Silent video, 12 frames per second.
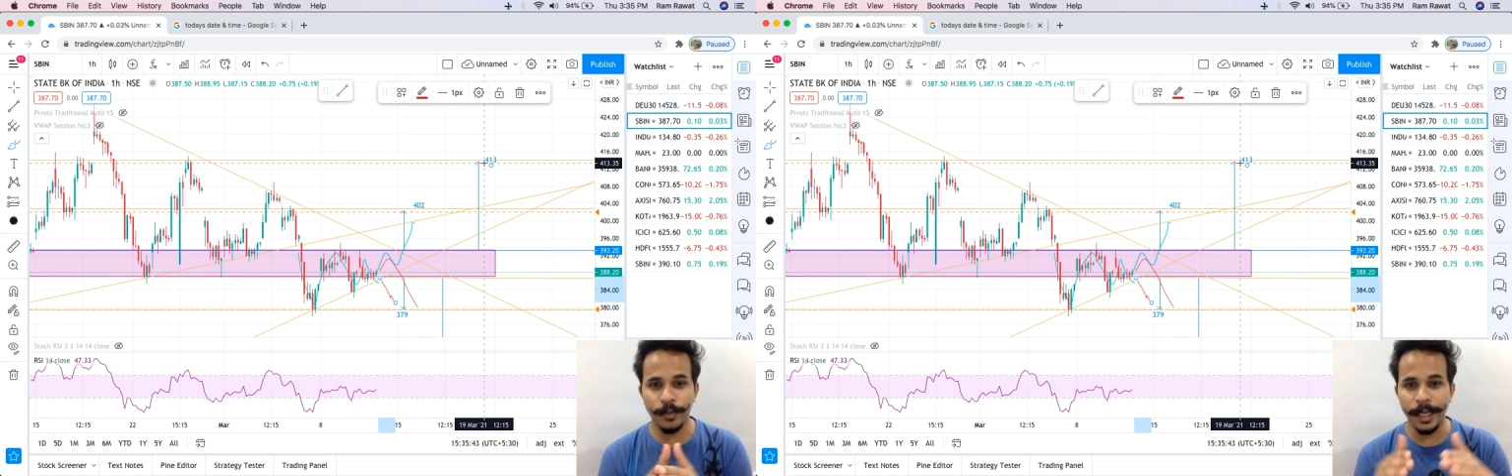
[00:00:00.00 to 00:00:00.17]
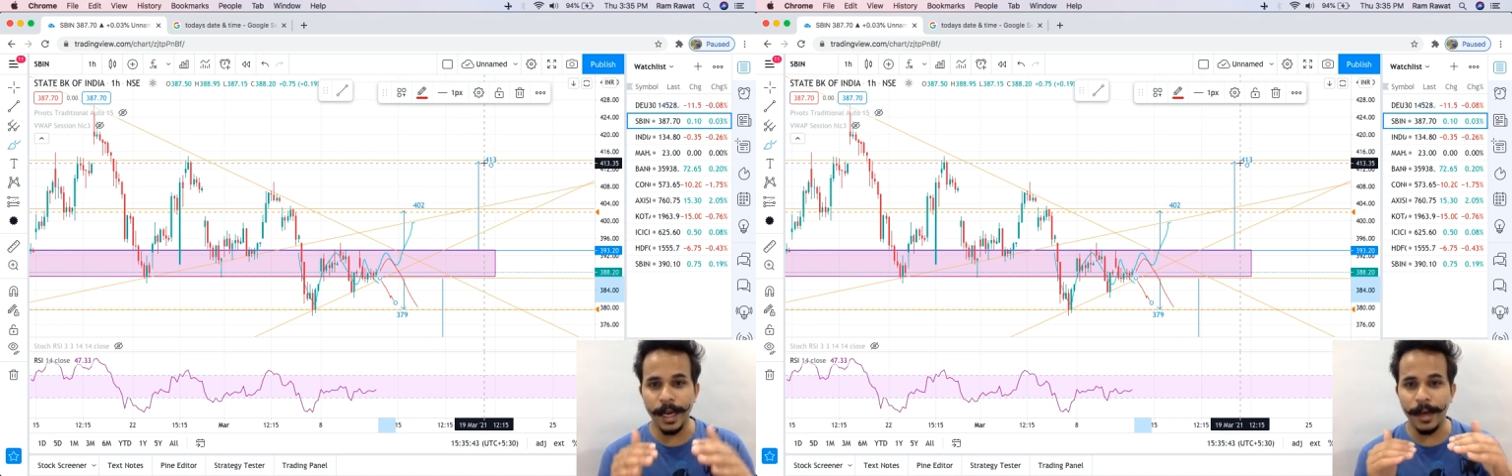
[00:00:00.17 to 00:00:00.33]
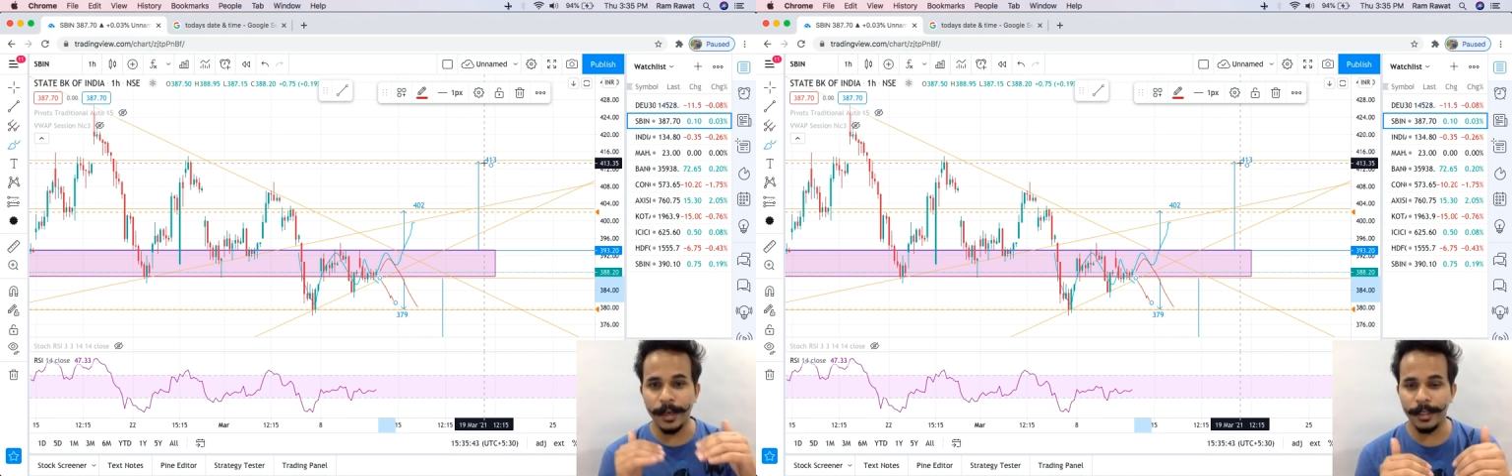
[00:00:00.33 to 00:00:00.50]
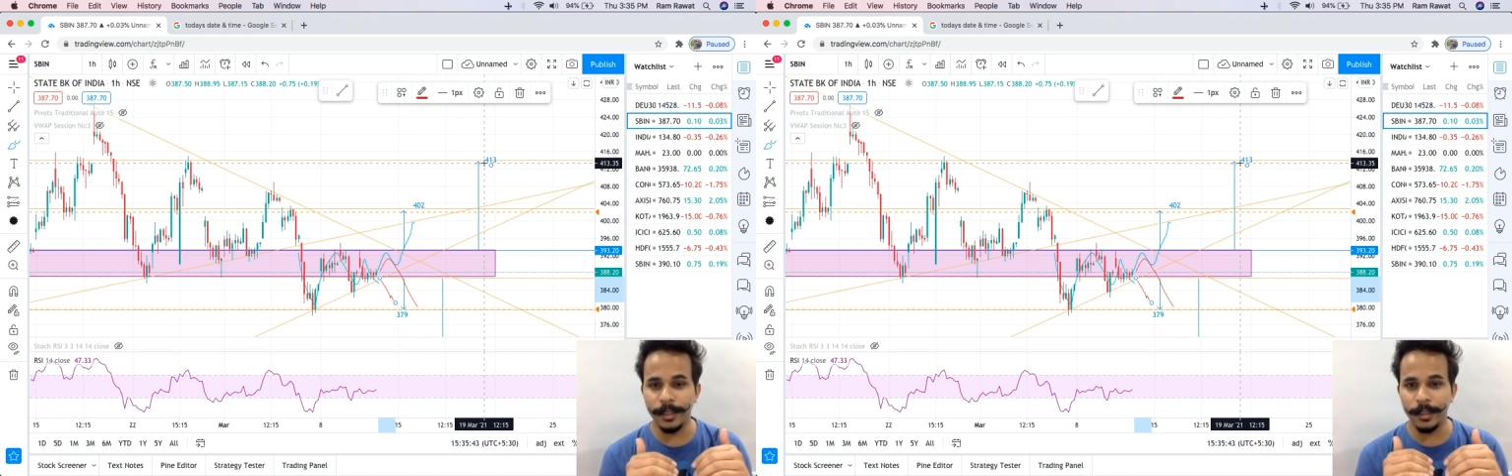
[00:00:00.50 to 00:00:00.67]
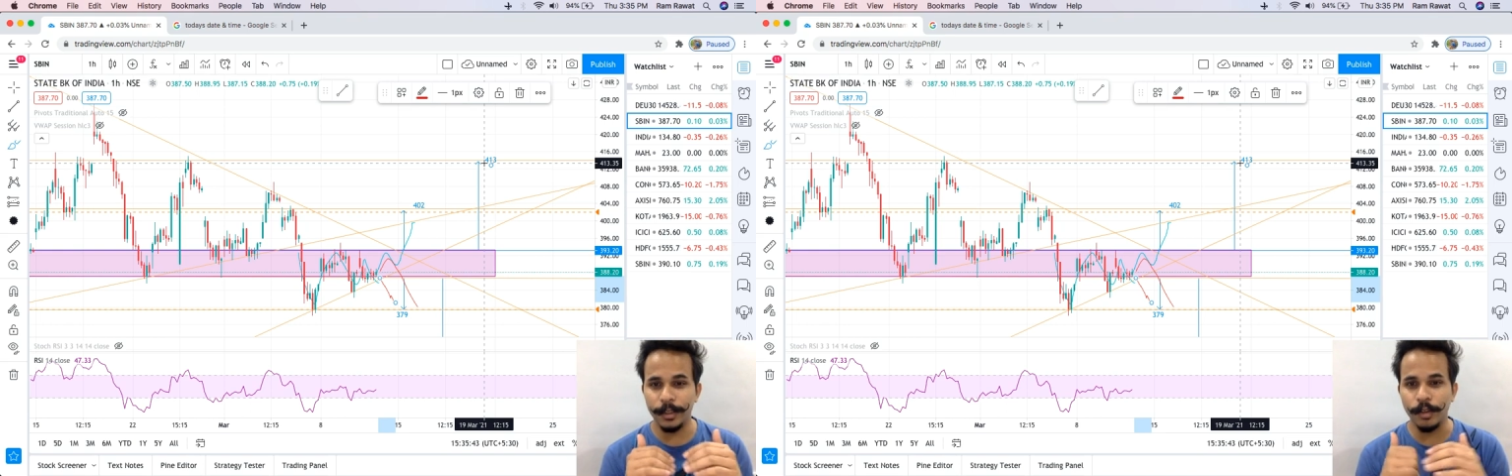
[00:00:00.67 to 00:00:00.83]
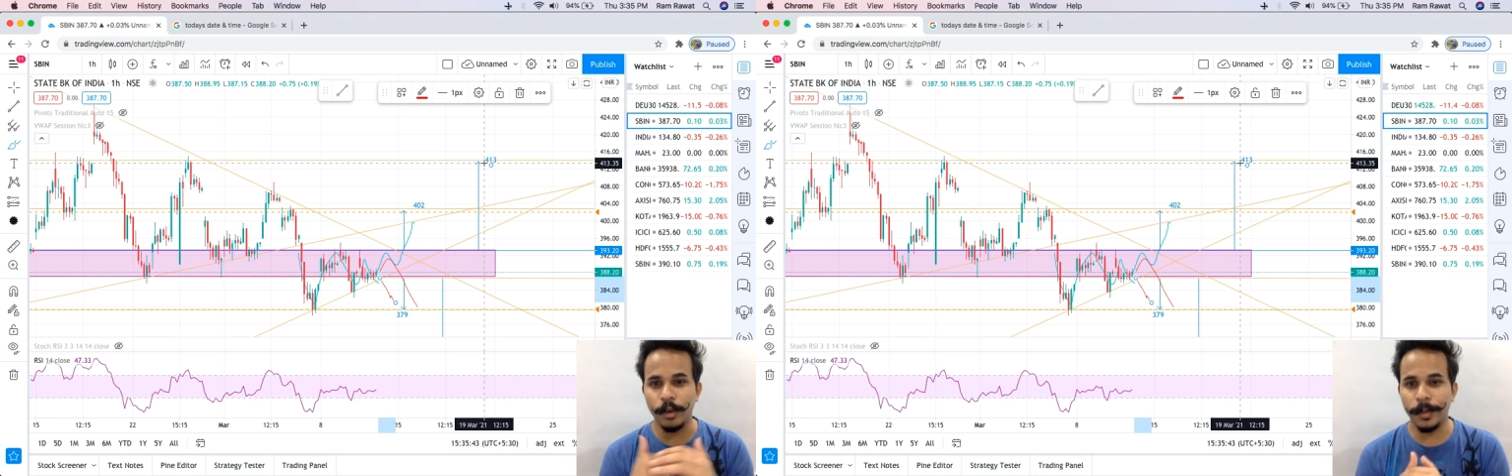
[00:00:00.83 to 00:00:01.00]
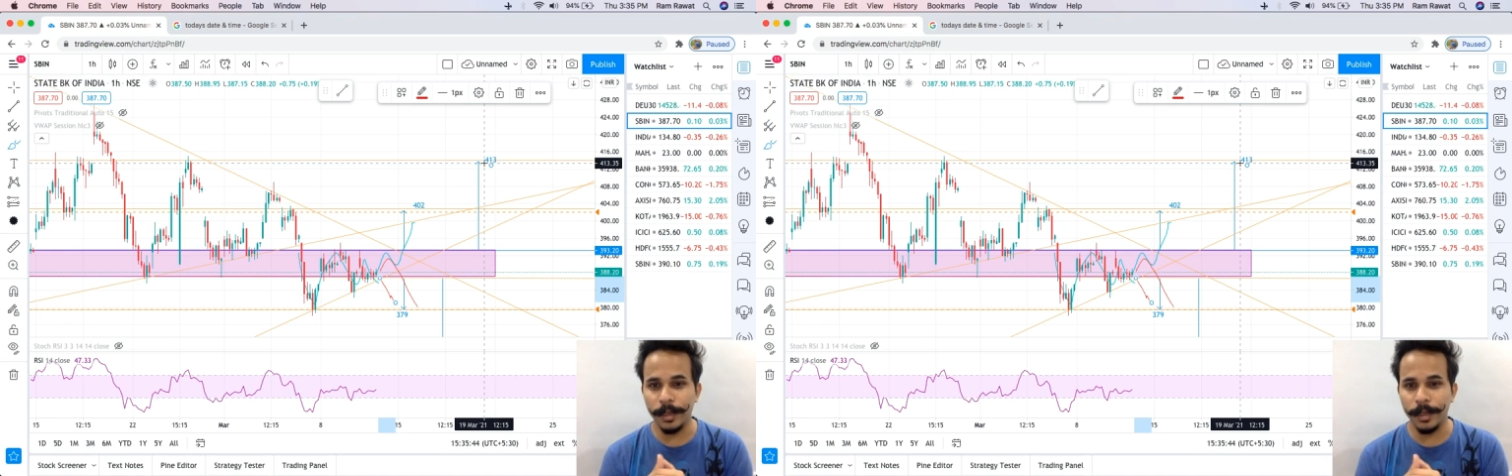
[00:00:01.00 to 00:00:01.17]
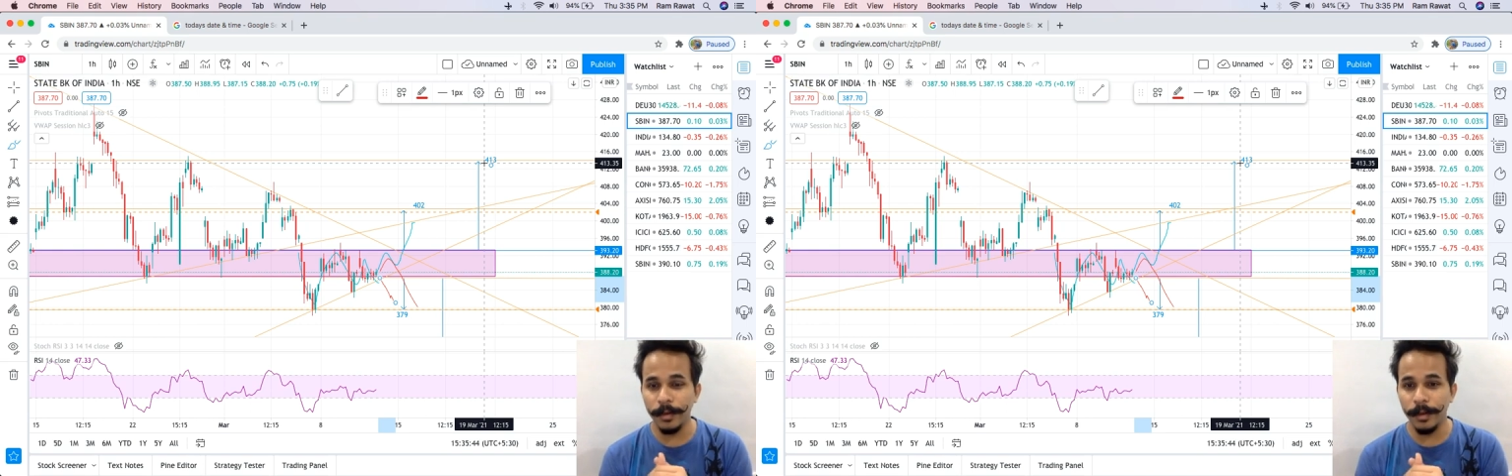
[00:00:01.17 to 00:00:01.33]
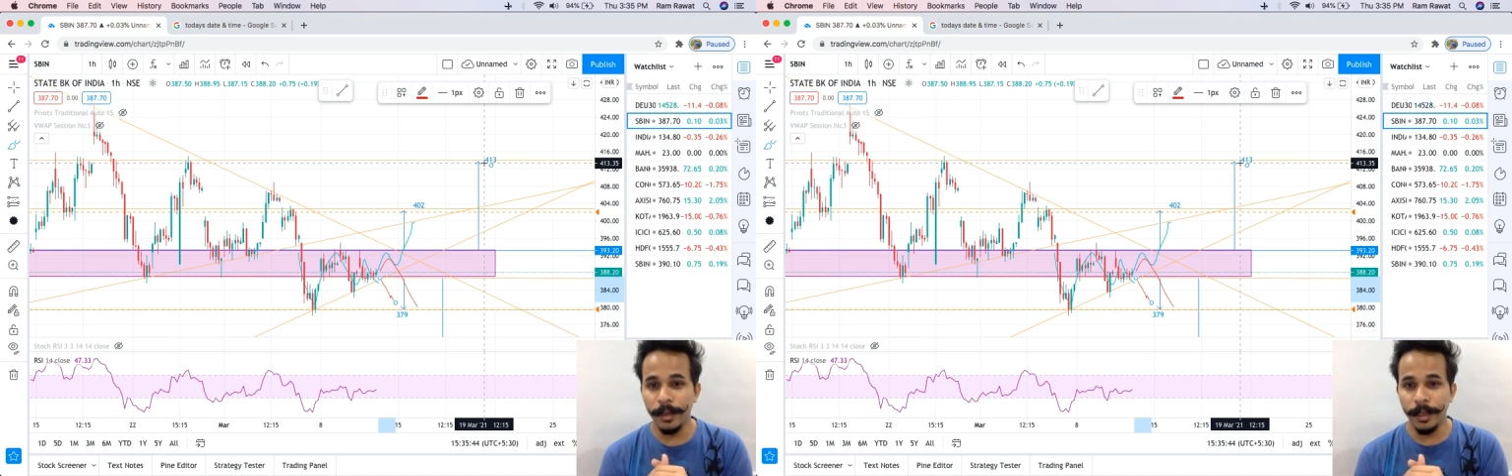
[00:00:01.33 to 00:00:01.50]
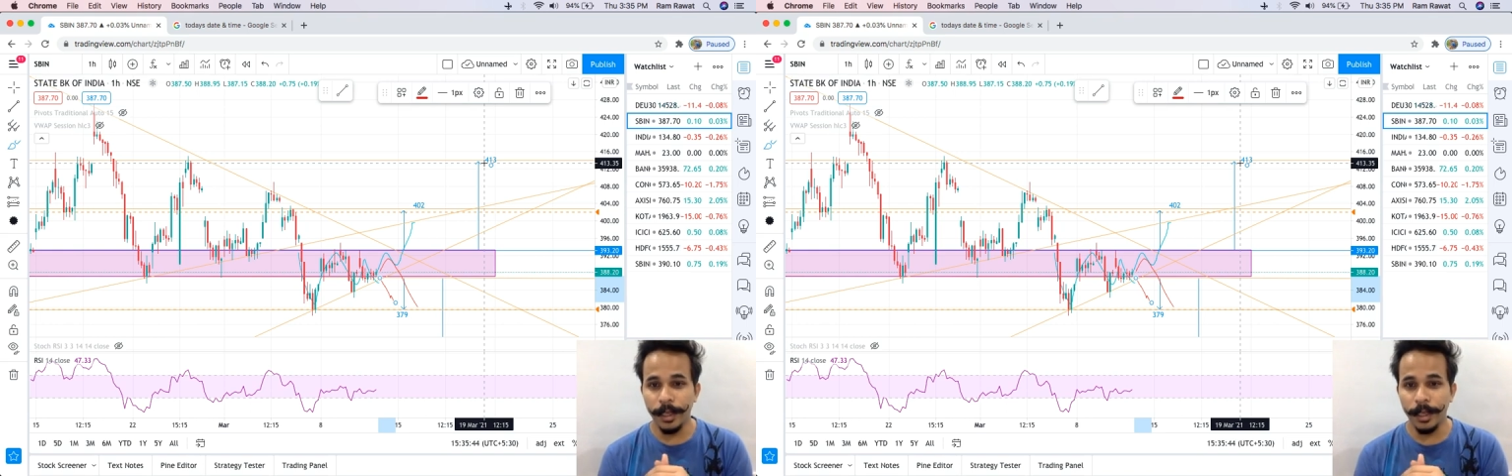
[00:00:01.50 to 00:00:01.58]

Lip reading: We can't just stop here.